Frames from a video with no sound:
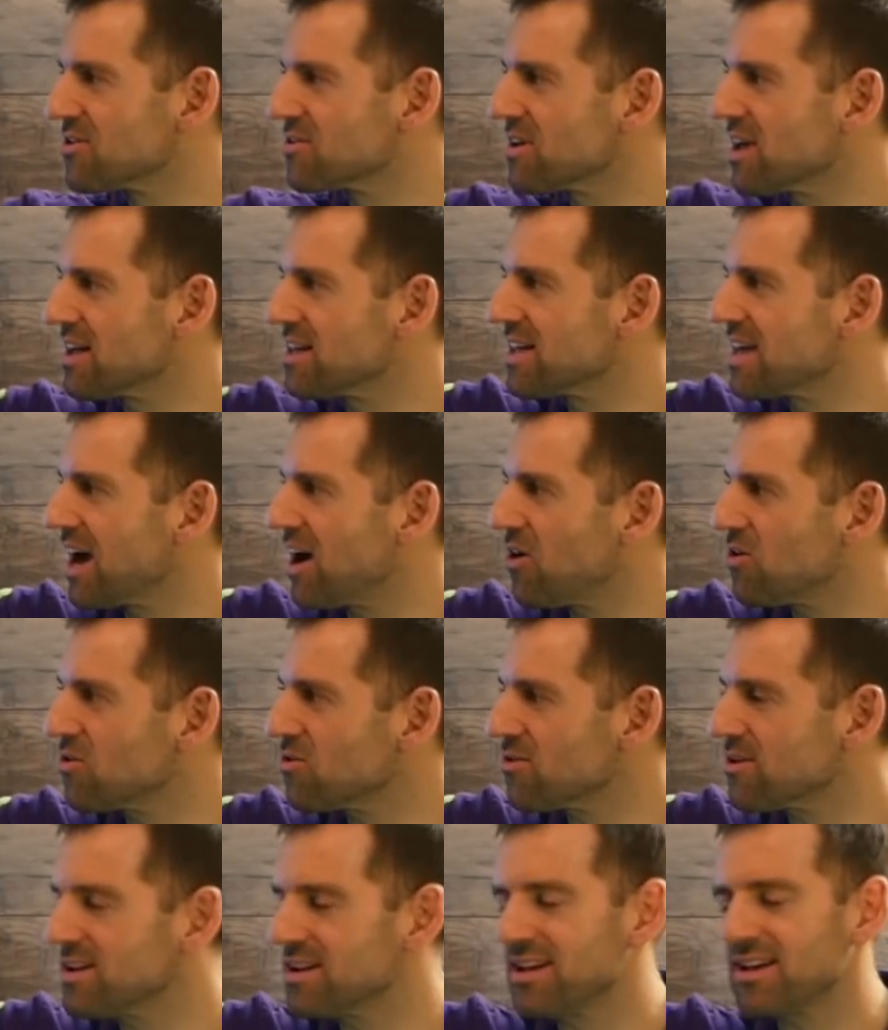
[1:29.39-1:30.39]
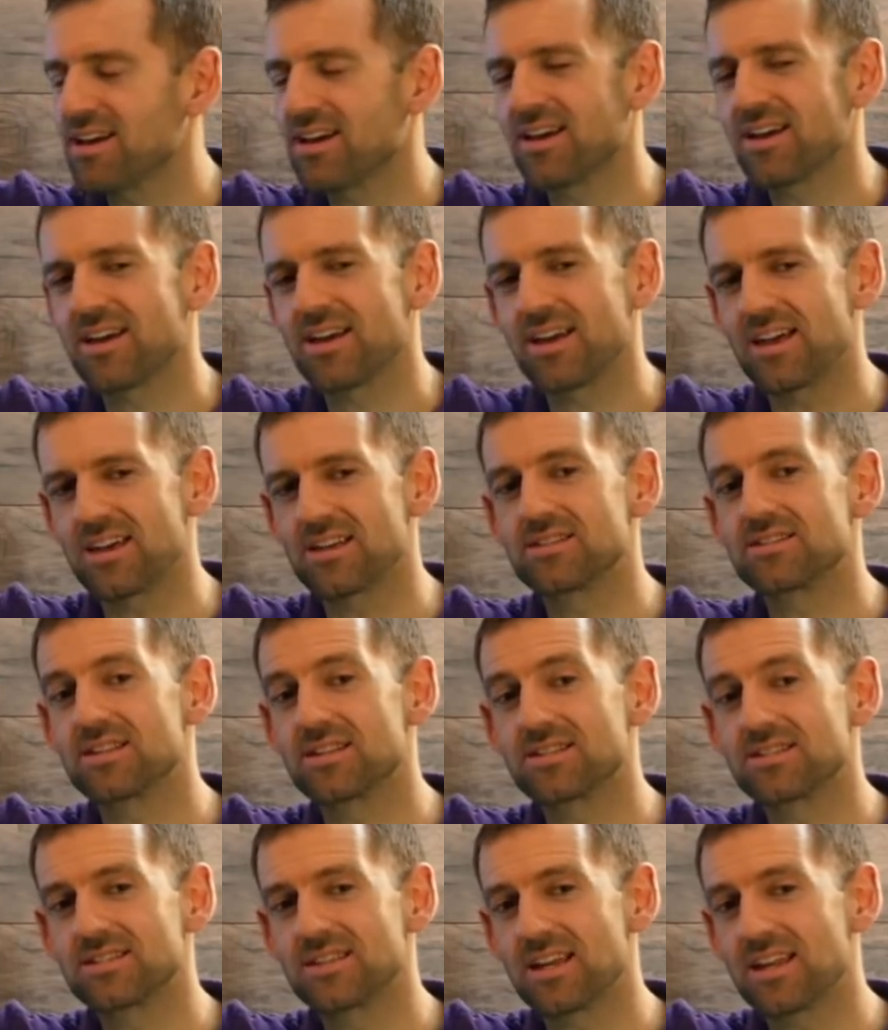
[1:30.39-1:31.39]
Okay, Calgary is
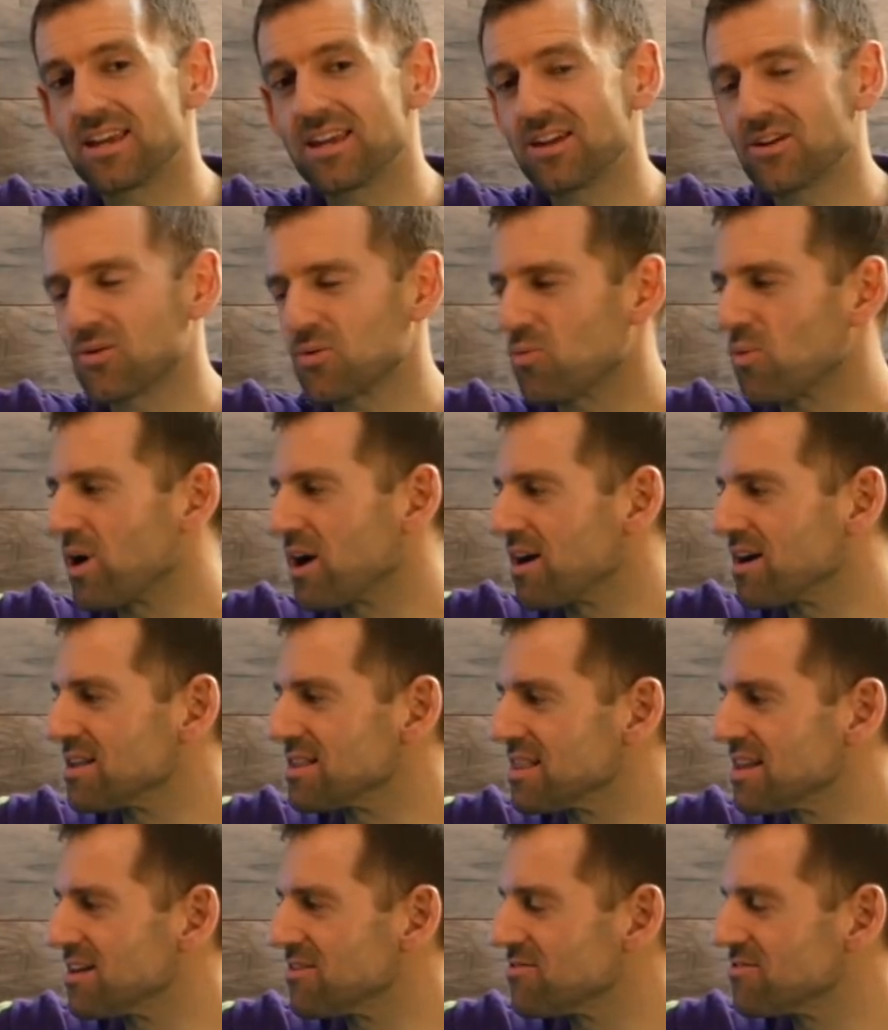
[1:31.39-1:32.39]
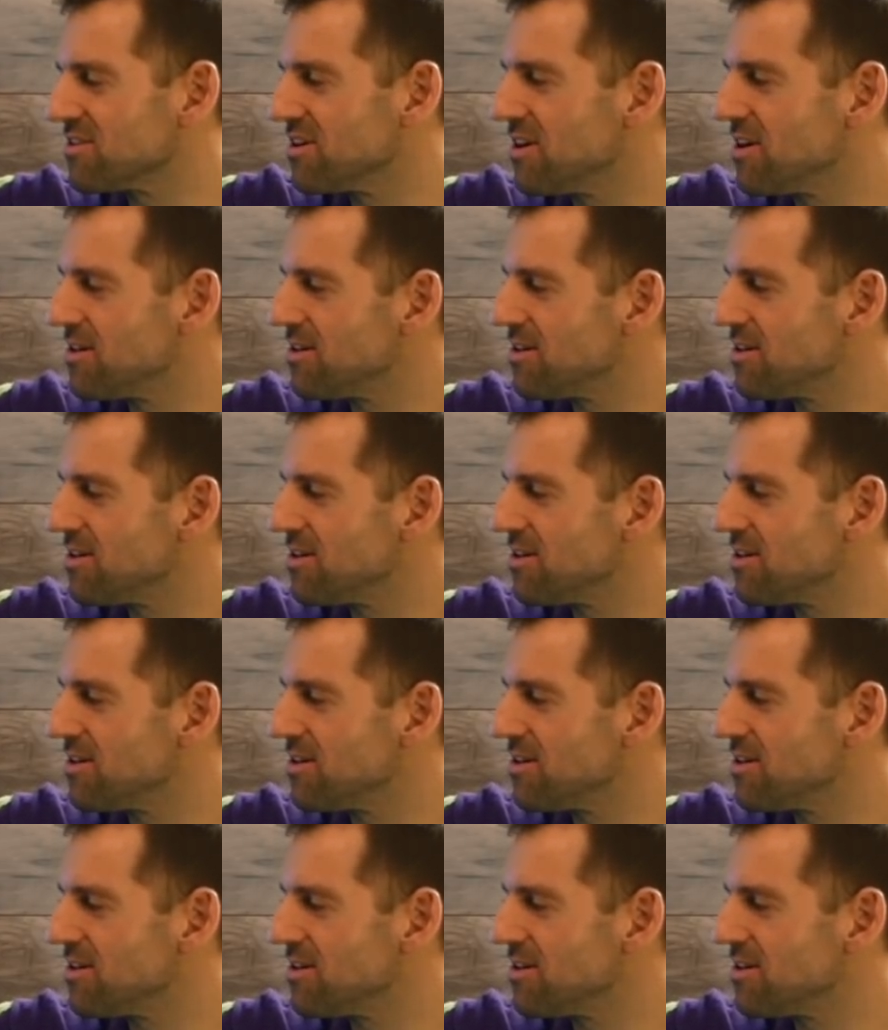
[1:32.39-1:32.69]
the city where I live.